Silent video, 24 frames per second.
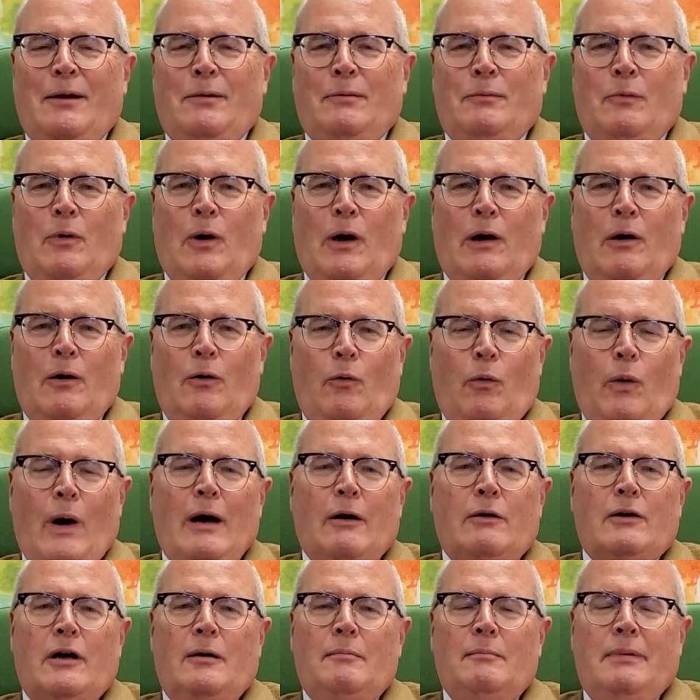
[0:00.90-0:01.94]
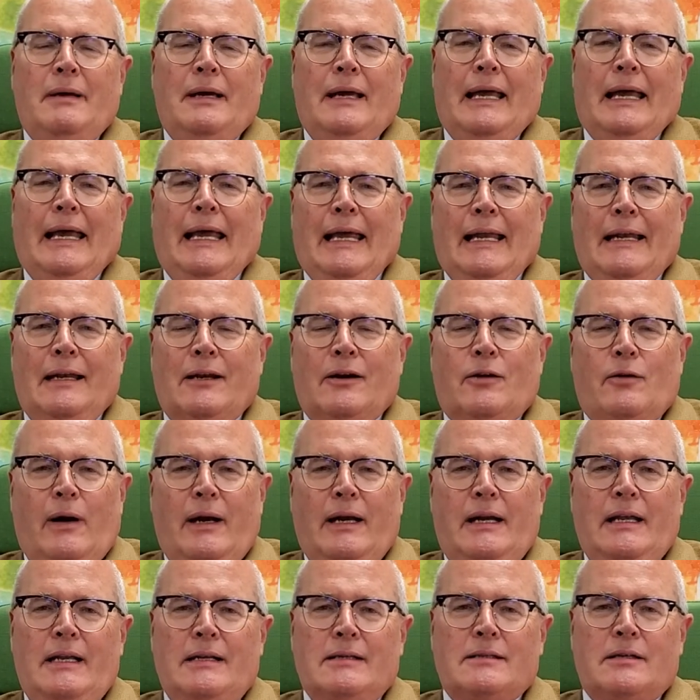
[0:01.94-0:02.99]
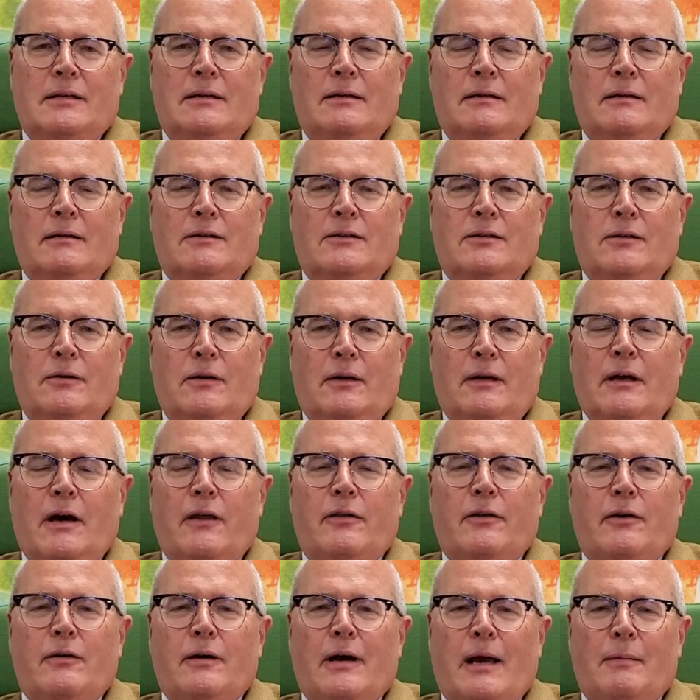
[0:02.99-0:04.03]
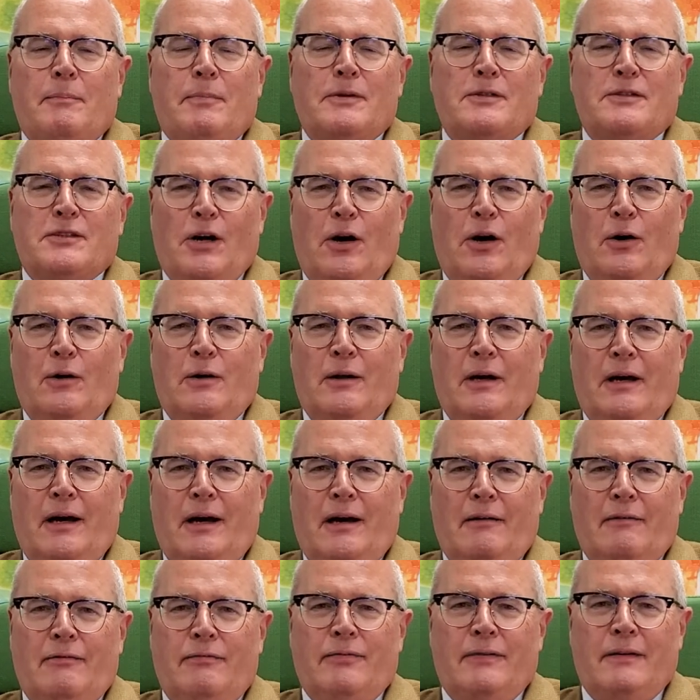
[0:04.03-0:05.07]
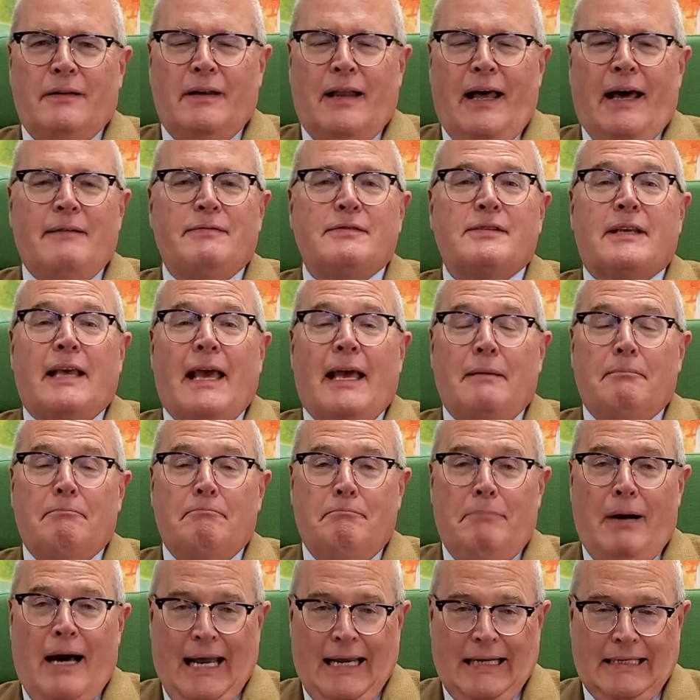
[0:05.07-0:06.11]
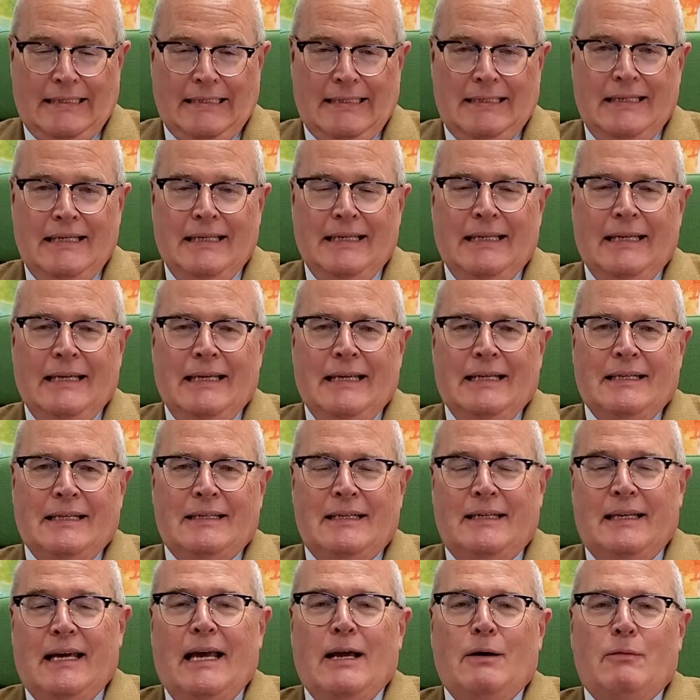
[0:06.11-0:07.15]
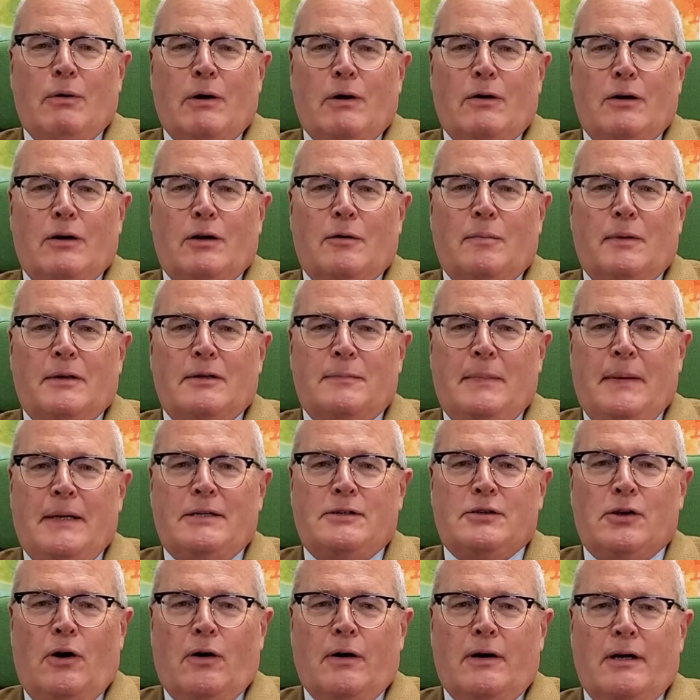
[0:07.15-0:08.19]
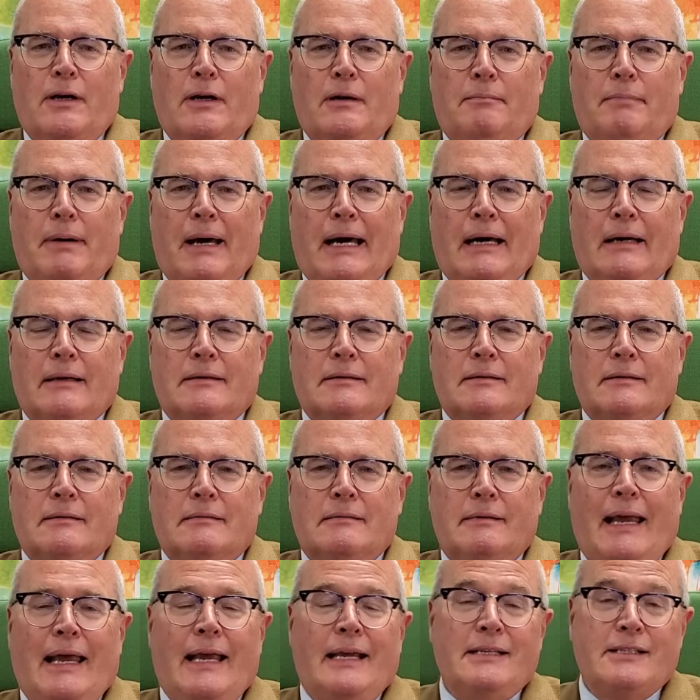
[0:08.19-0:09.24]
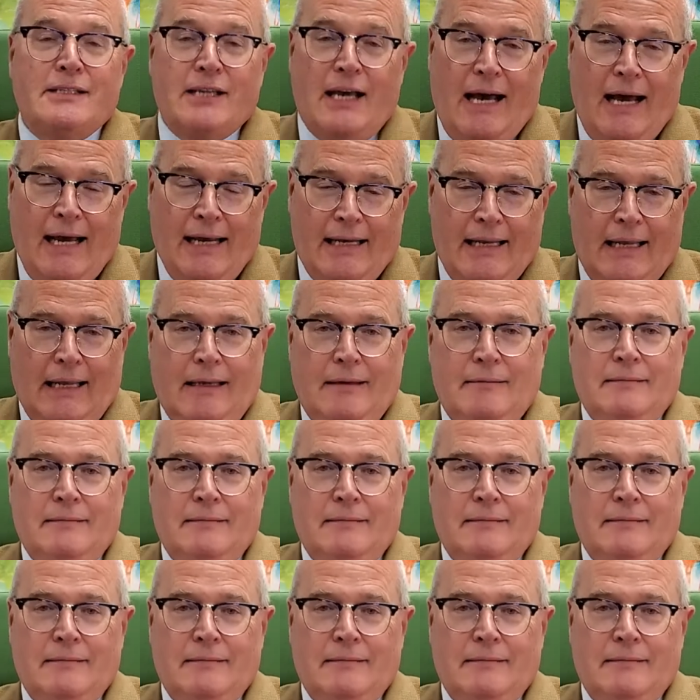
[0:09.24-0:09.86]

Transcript: Well, welcome and greetings to another episode of Lifescape Bite. Today we're going to be talking about anxiety,